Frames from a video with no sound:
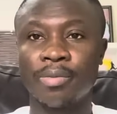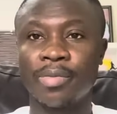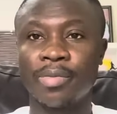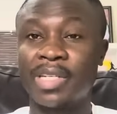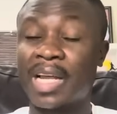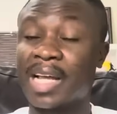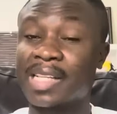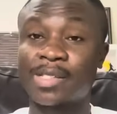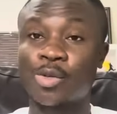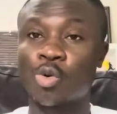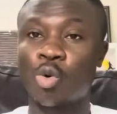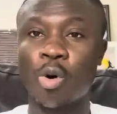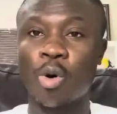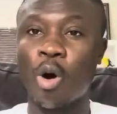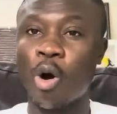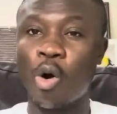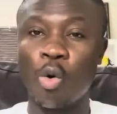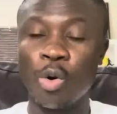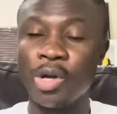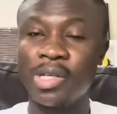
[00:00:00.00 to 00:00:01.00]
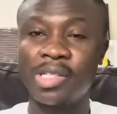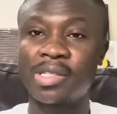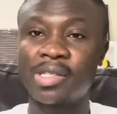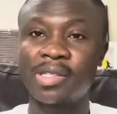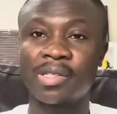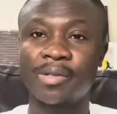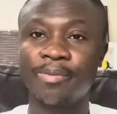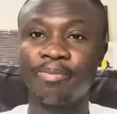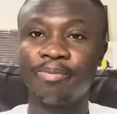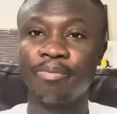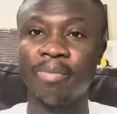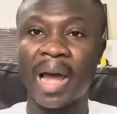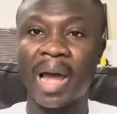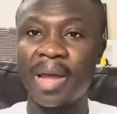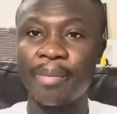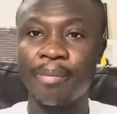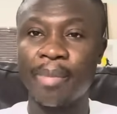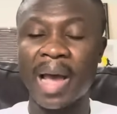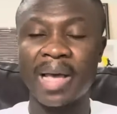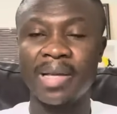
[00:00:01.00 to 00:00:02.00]
That's always
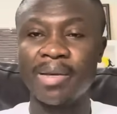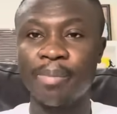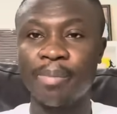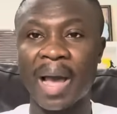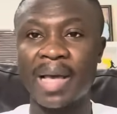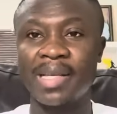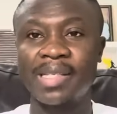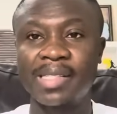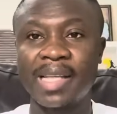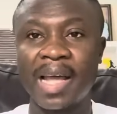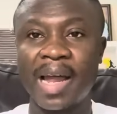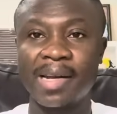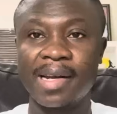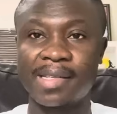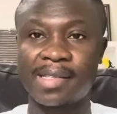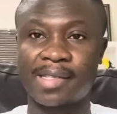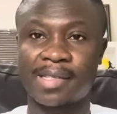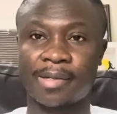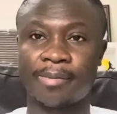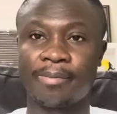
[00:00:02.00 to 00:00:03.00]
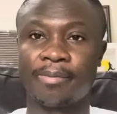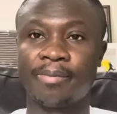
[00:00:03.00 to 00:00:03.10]
my stance.